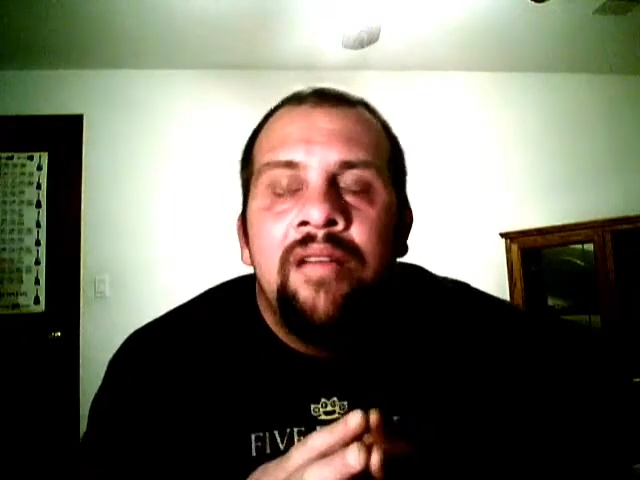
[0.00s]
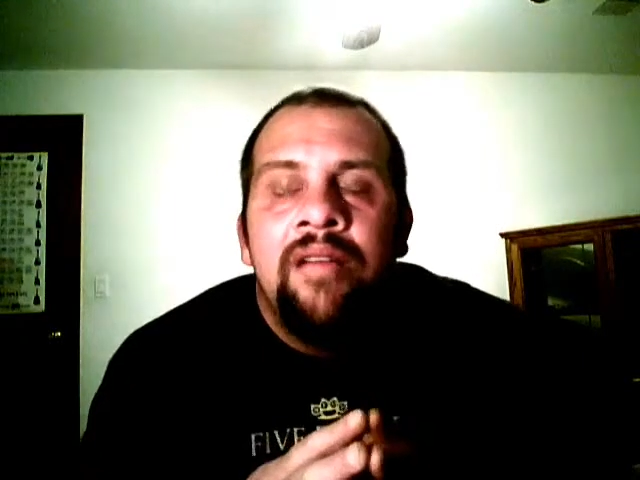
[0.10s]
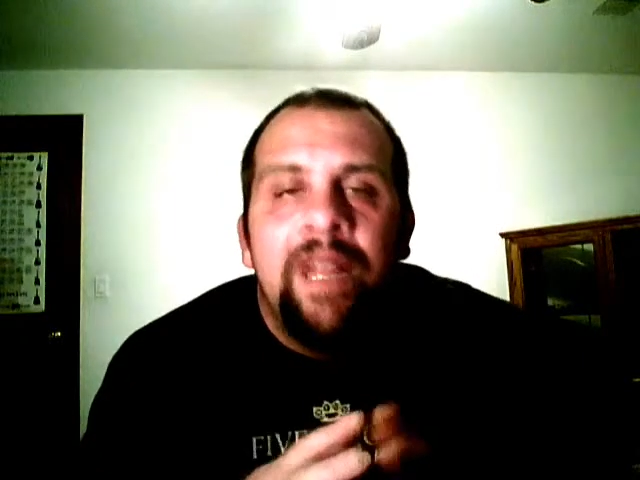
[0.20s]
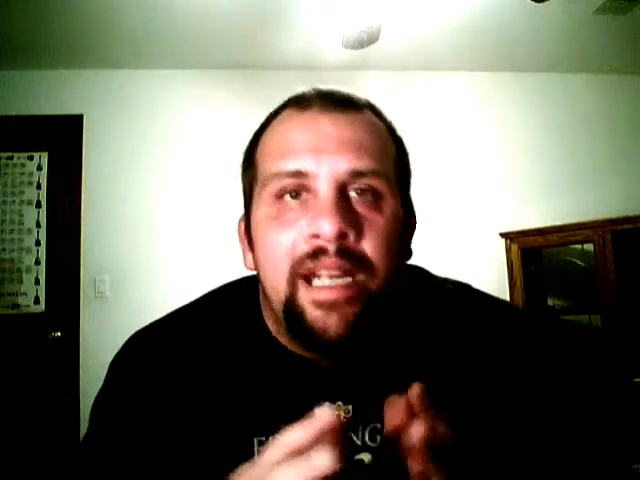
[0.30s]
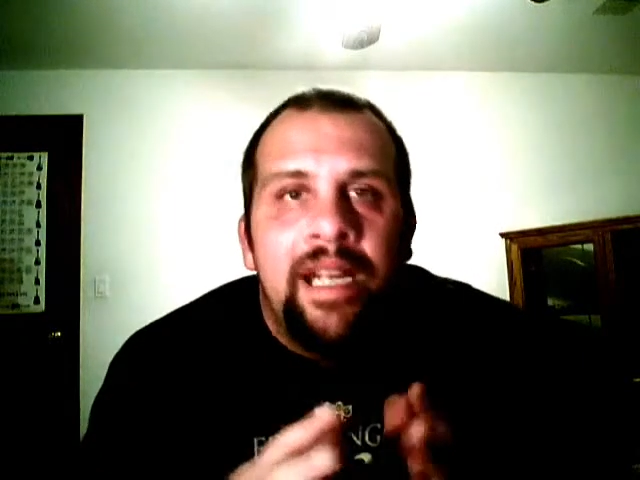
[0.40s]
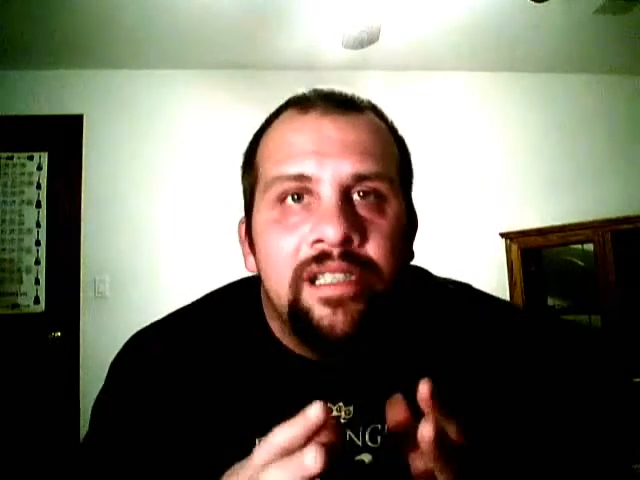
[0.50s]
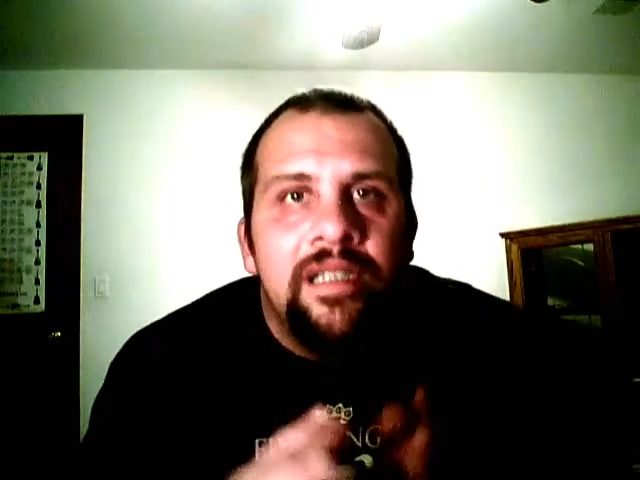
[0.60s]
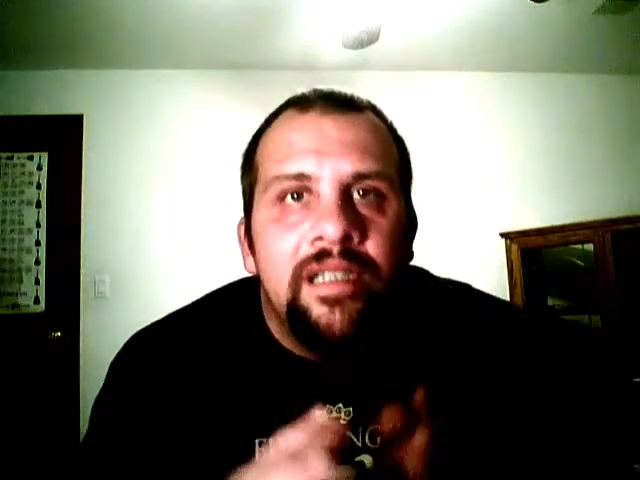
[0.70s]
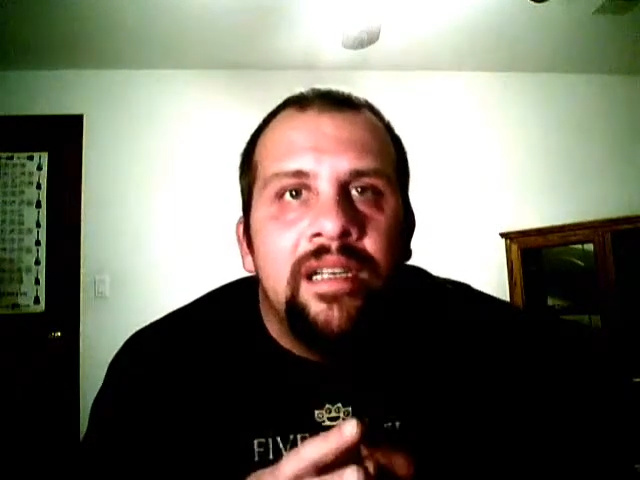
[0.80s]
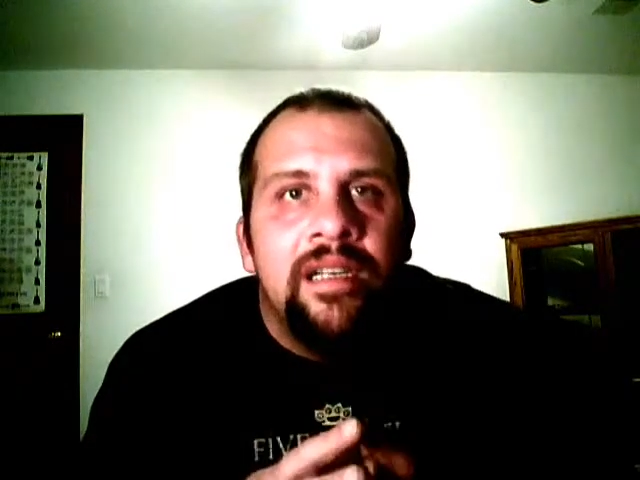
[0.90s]

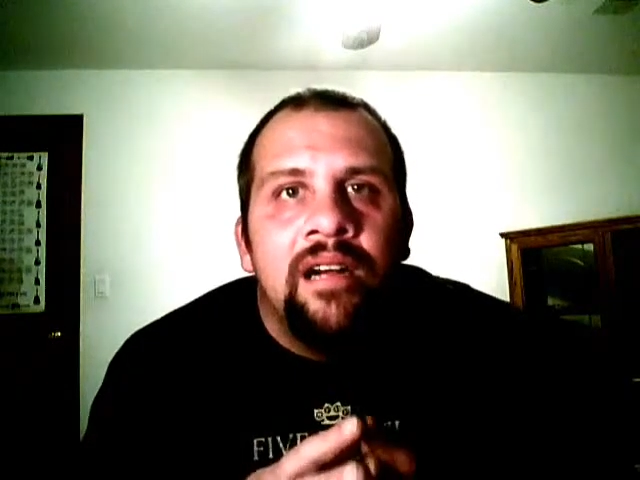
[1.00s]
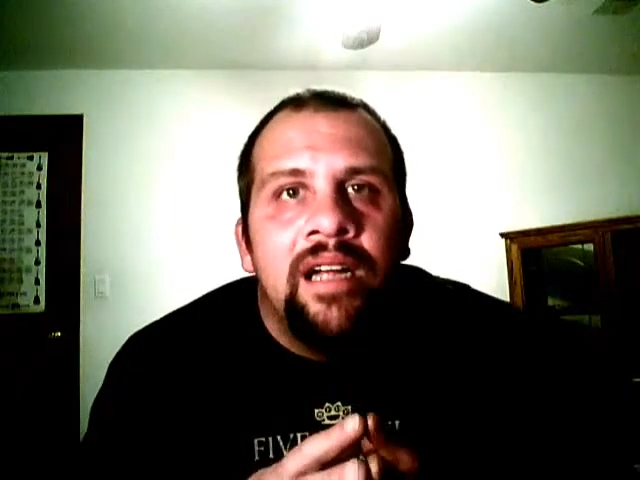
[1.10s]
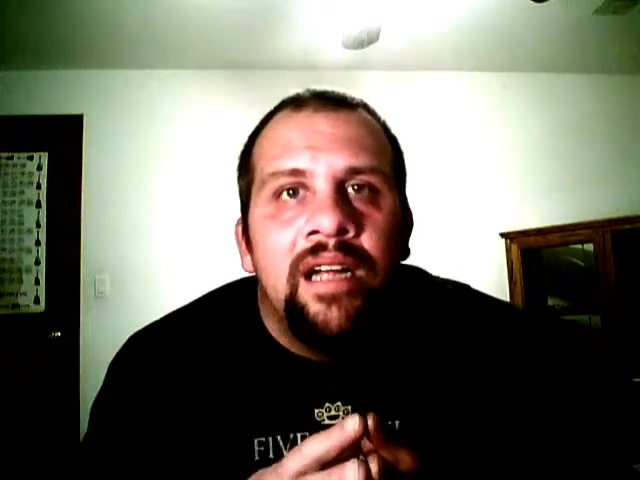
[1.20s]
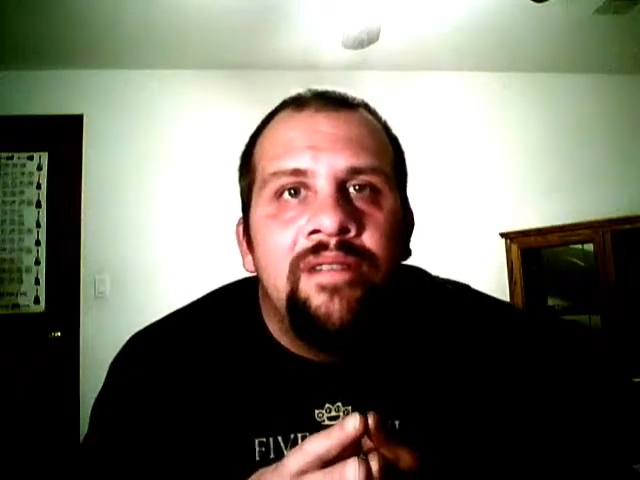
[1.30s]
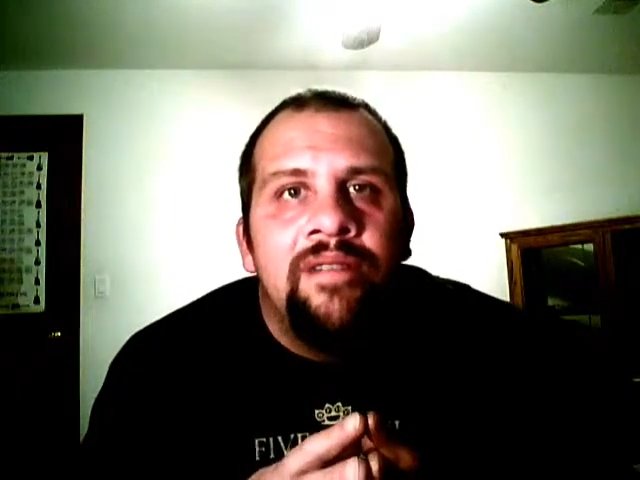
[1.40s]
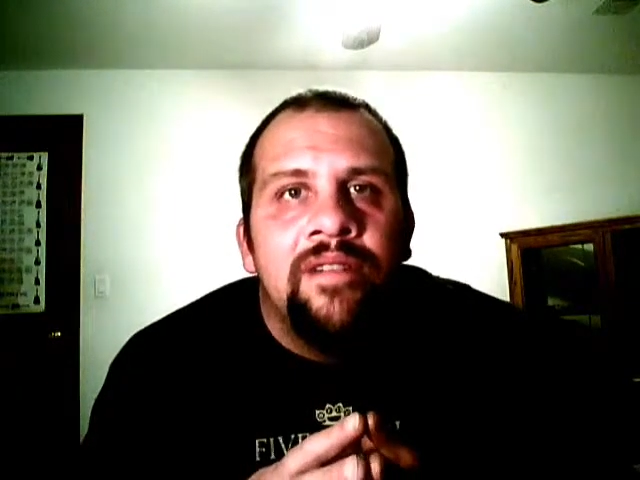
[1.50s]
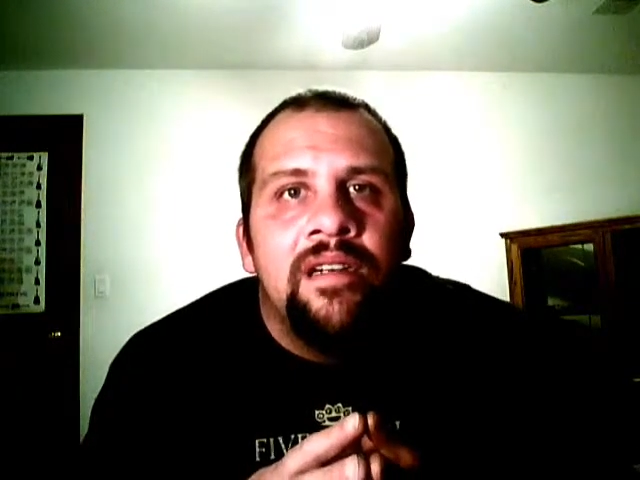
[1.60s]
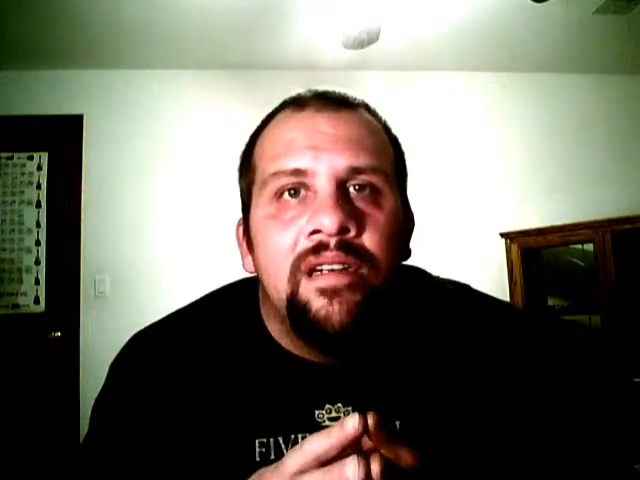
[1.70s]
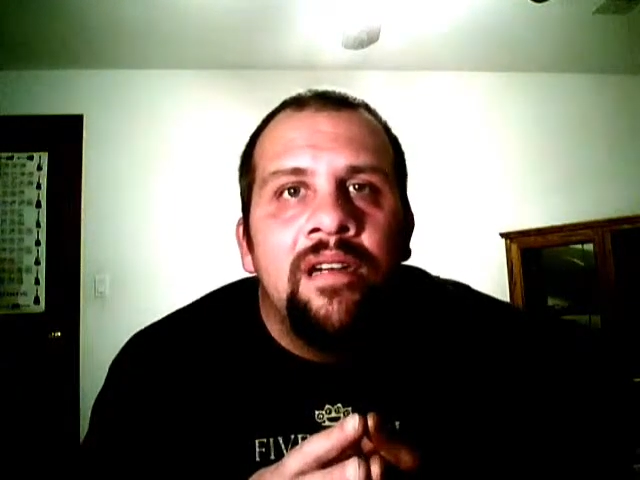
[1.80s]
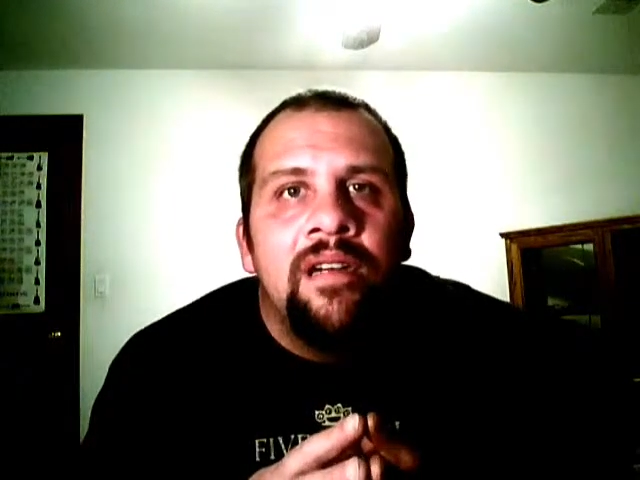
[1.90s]
financially did all right for